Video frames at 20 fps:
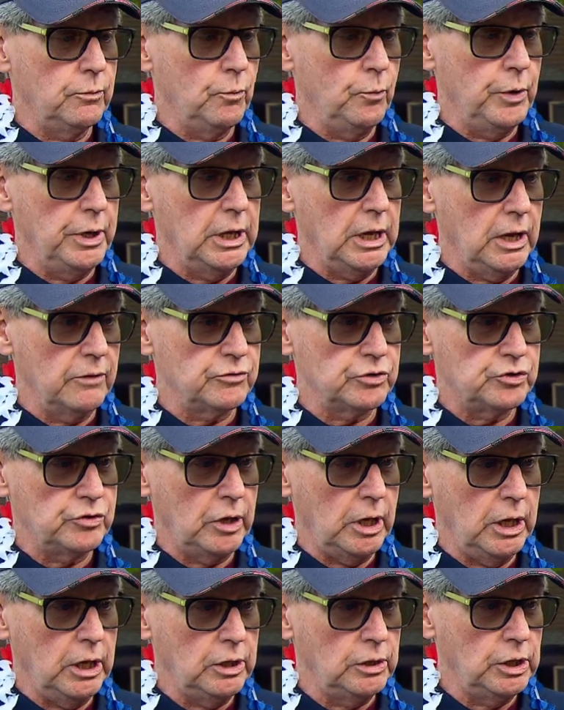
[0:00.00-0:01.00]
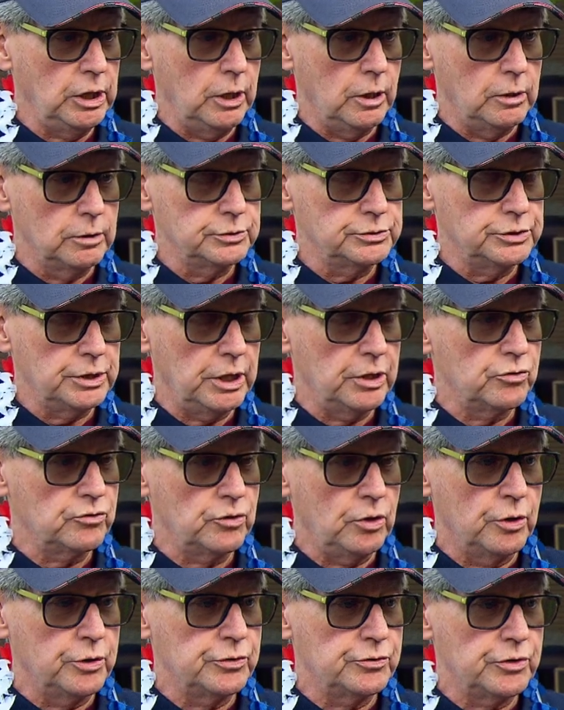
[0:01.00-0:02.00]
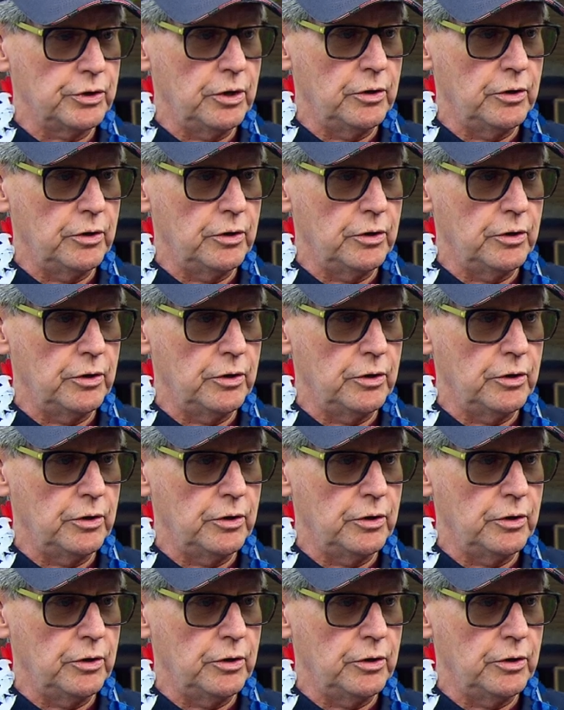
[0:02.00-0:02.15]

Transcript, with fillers: We have a saying in the Elks that as long as they